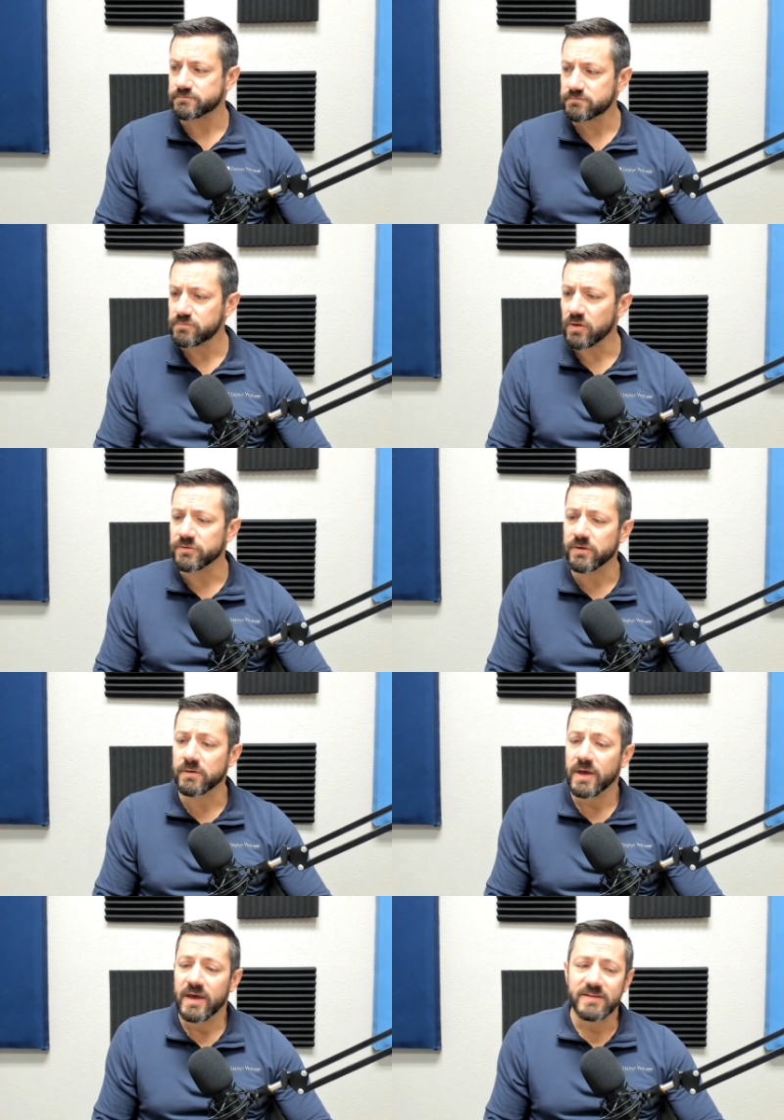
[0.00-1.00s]
So
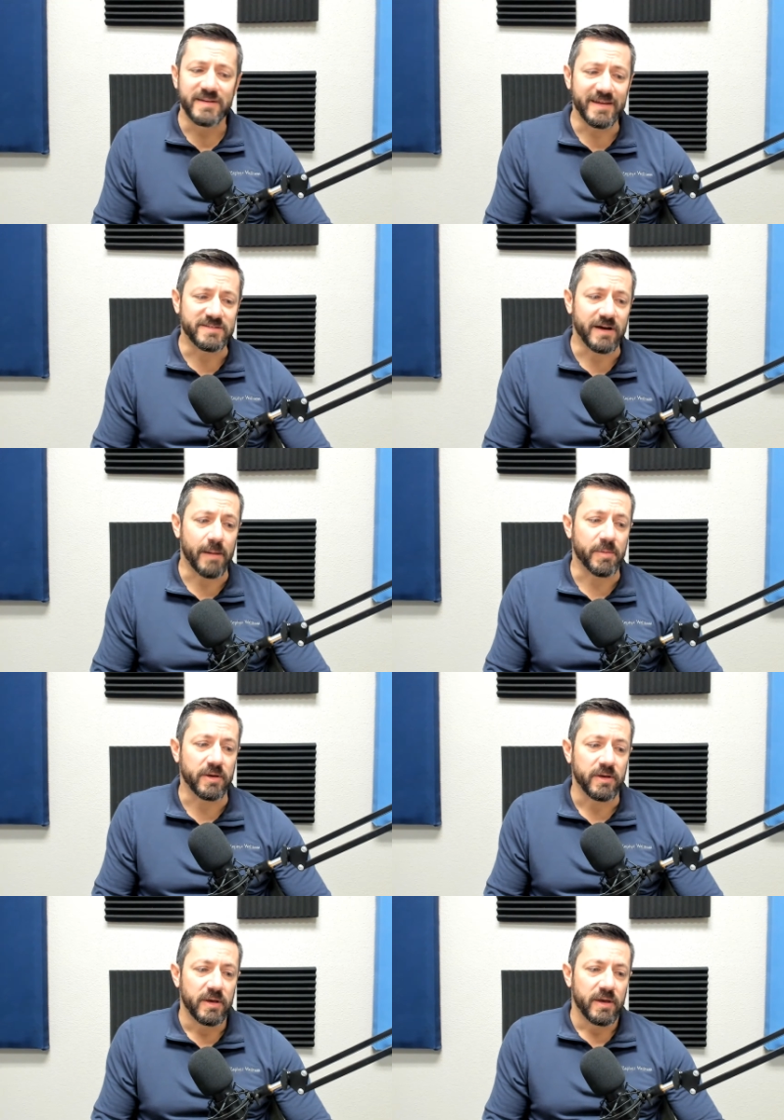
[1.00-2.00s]
today's
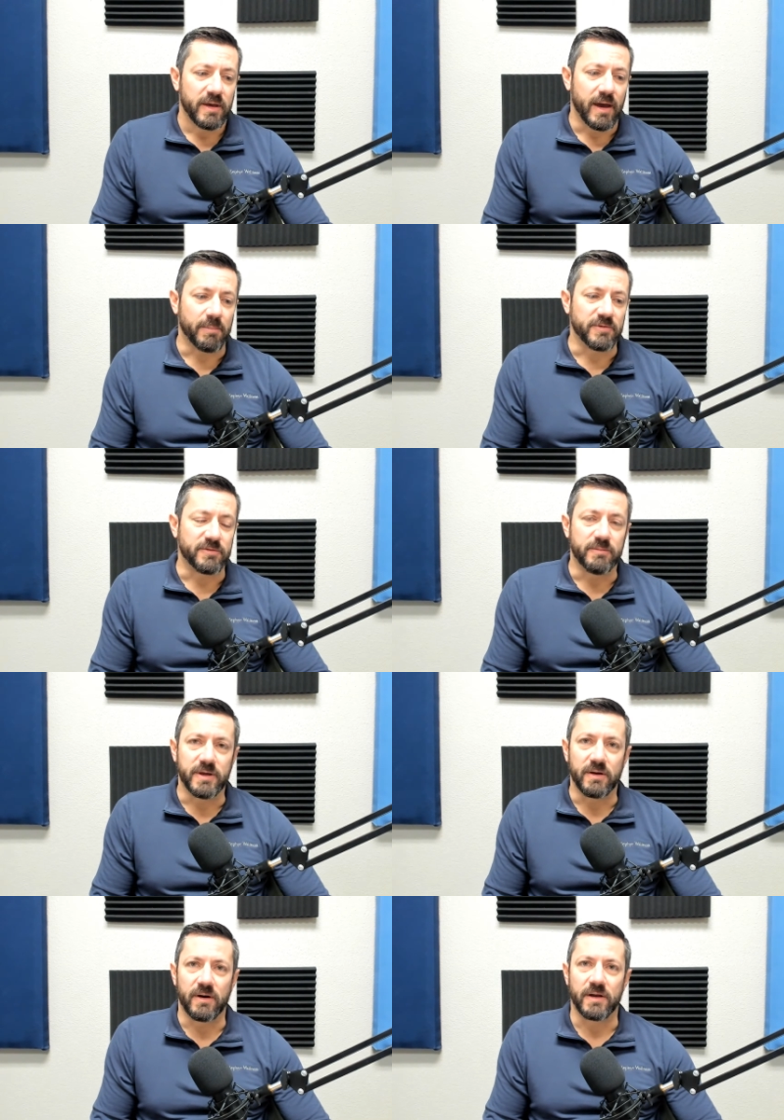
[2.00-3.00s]
topic happens to be
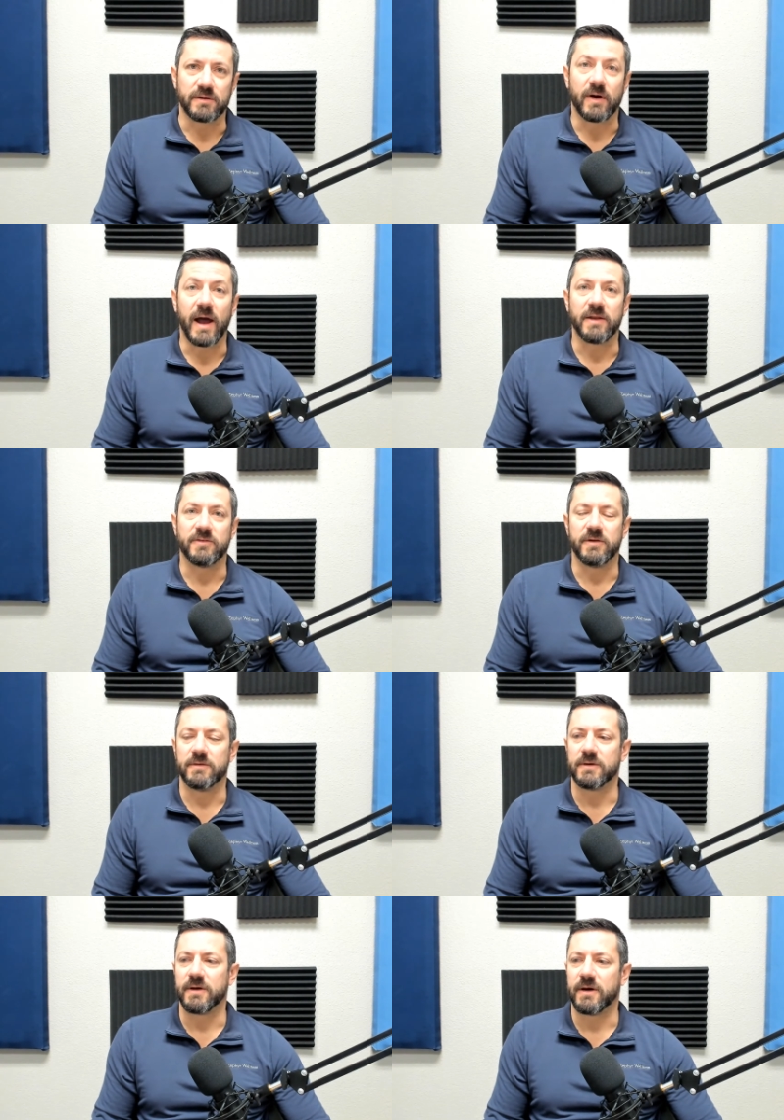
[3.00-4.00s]
on gratitude.
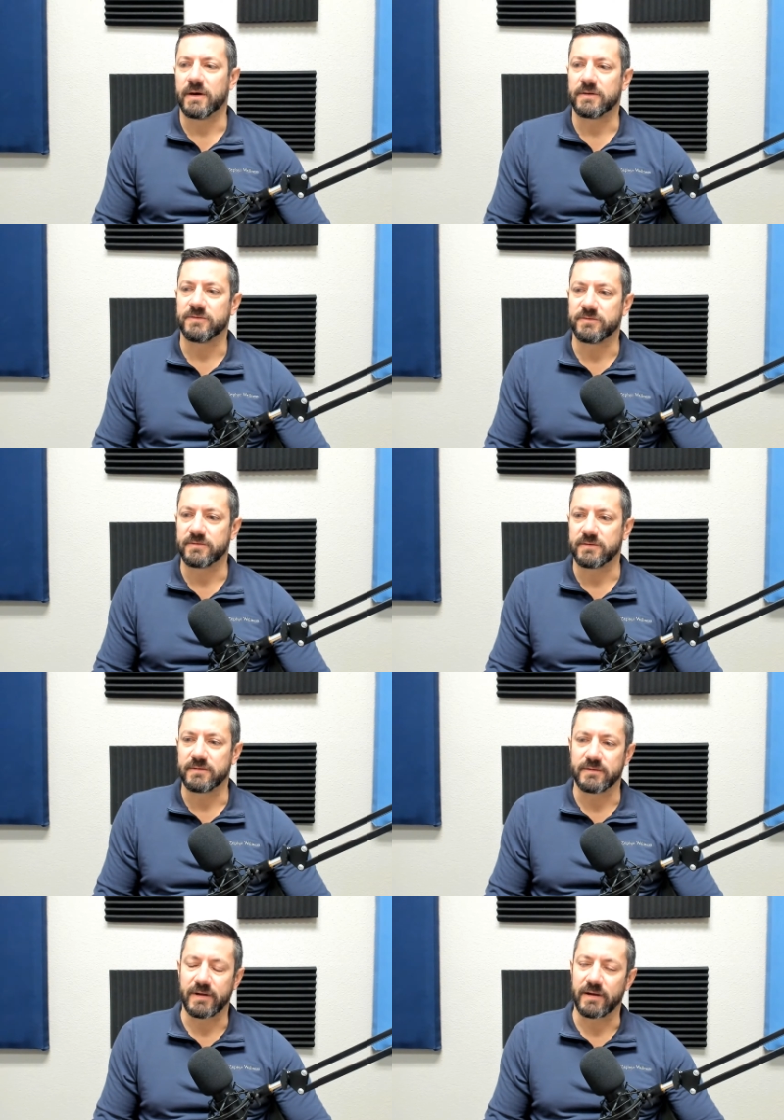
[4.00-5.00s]
Uh,
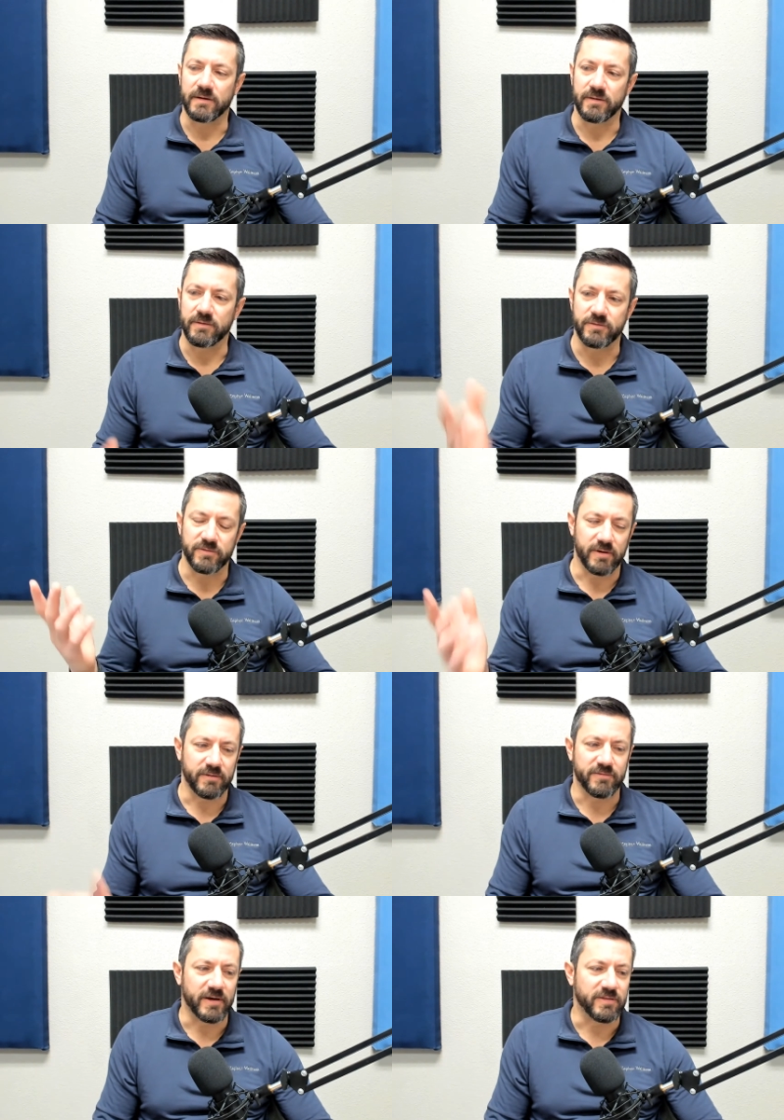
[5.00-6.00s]
I don't know, there's a
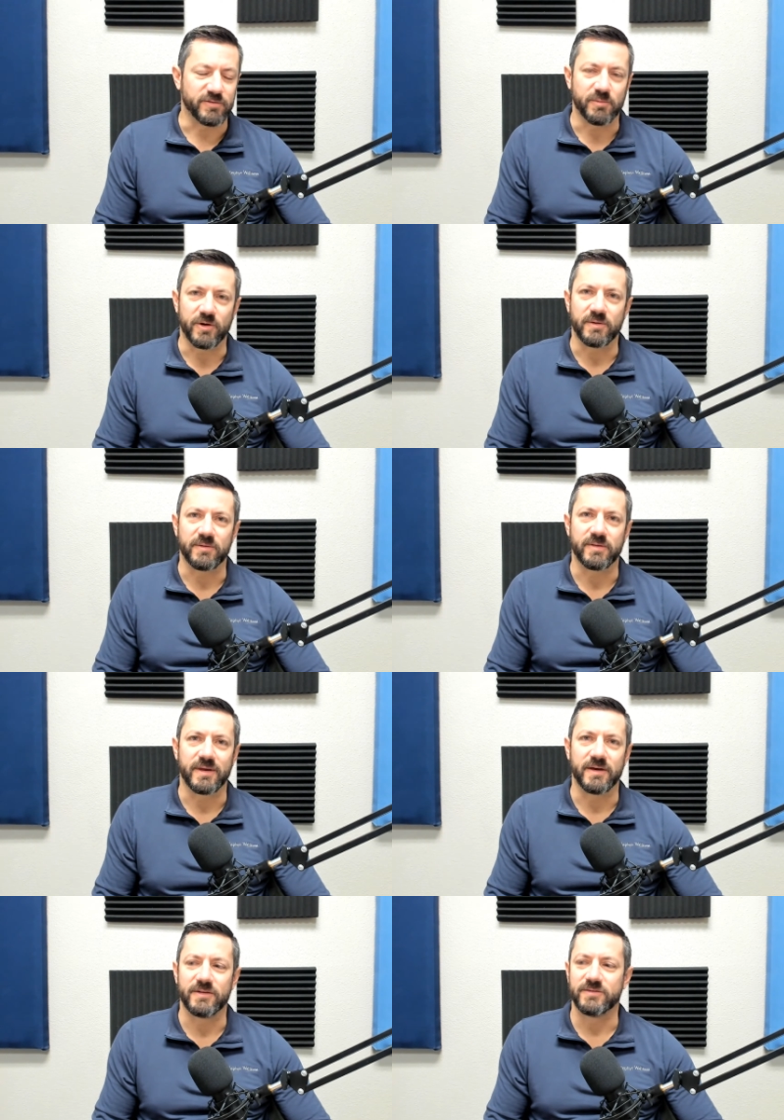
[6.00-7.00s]
fight this morning with the
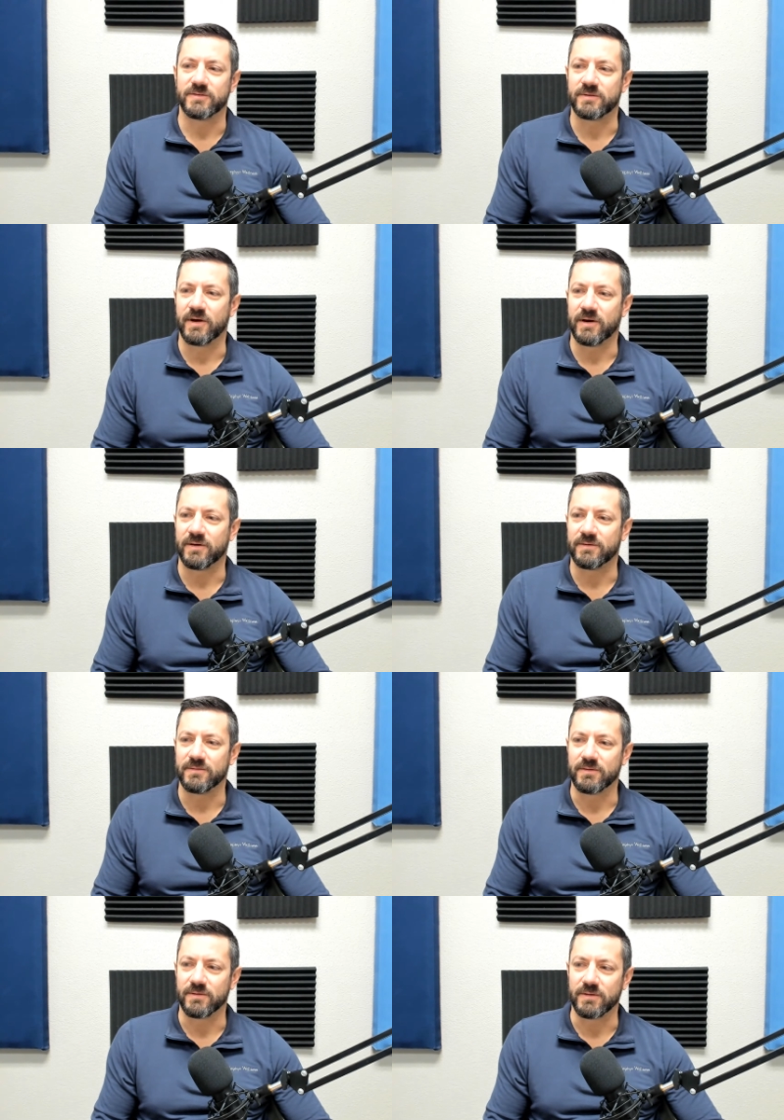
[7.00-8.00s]
kids and uh,
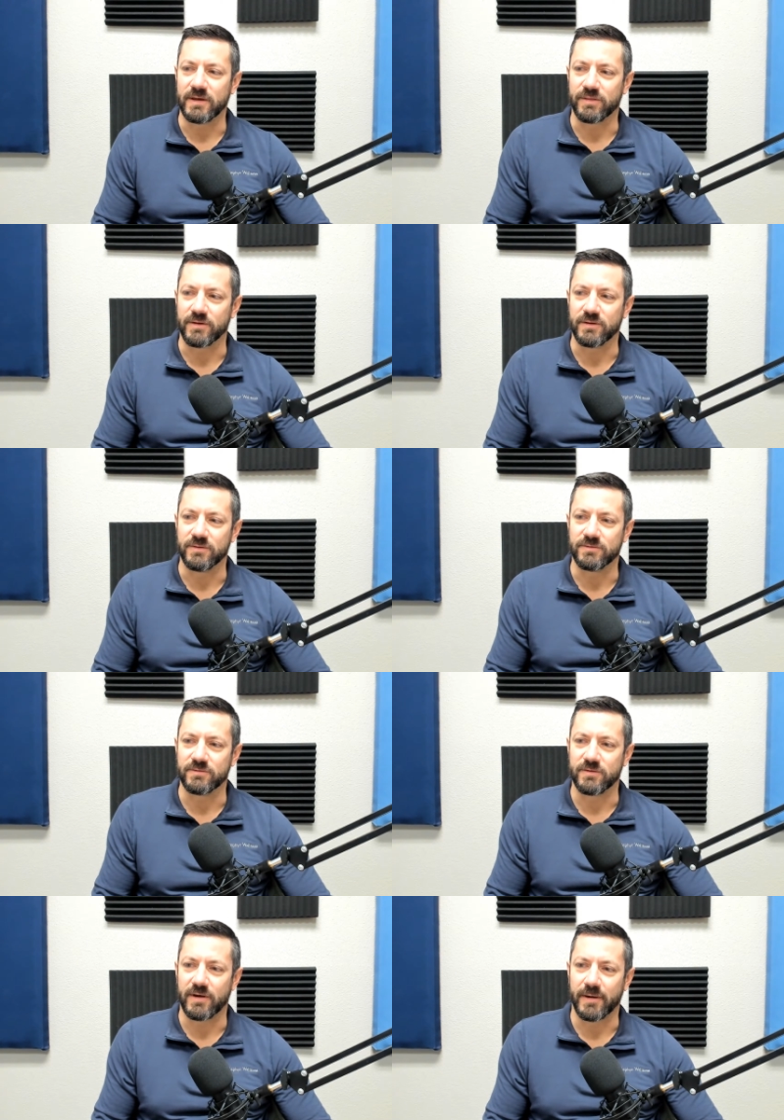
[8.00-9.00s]
little Ethan, who's
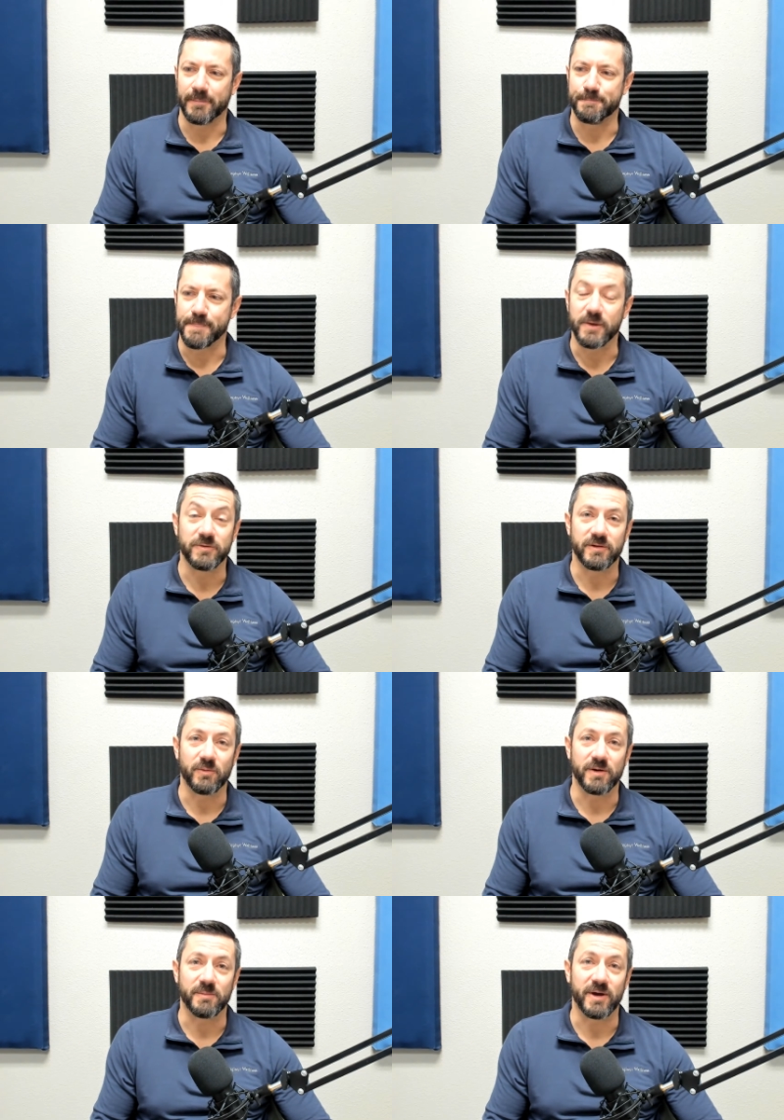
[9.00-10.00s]
um, who's in
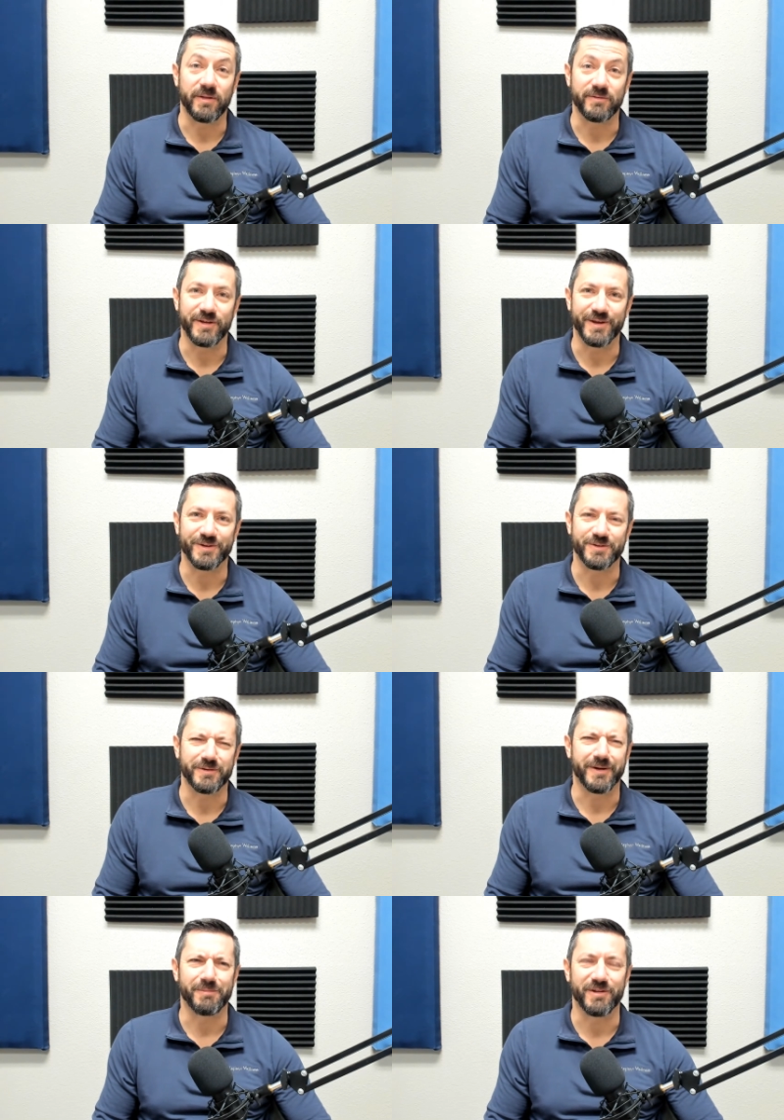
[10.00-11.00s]
one of my other videos, or a
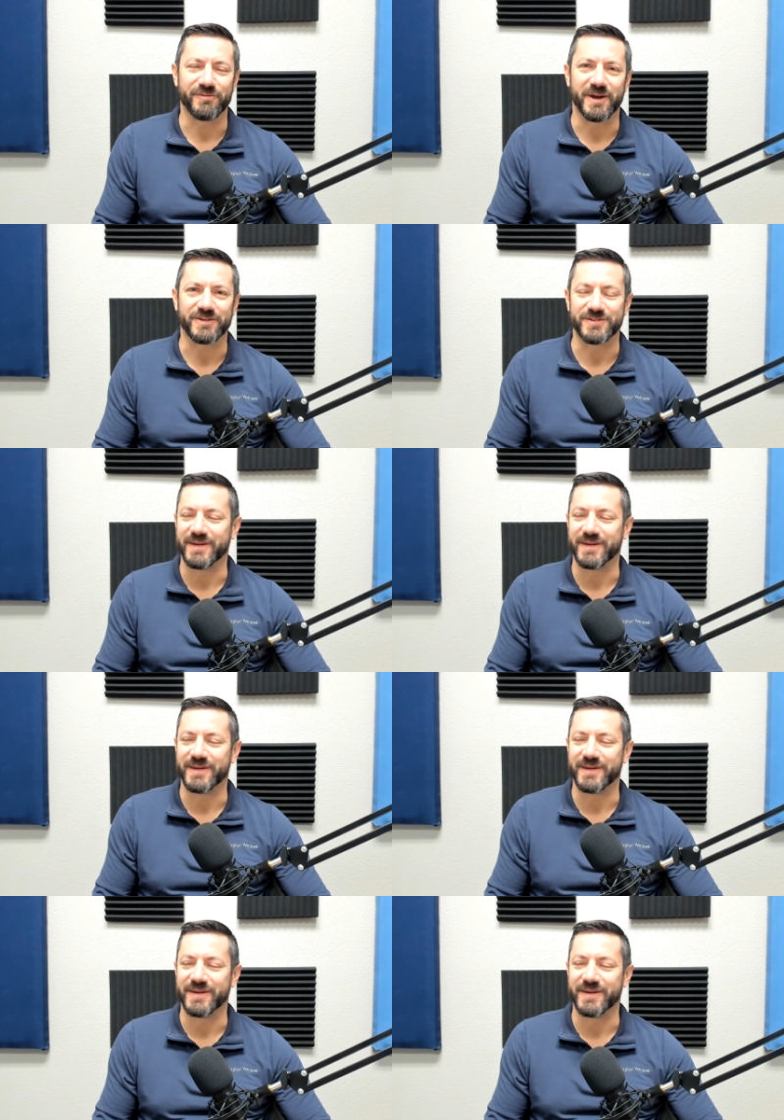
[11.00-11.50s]
couple of them actually,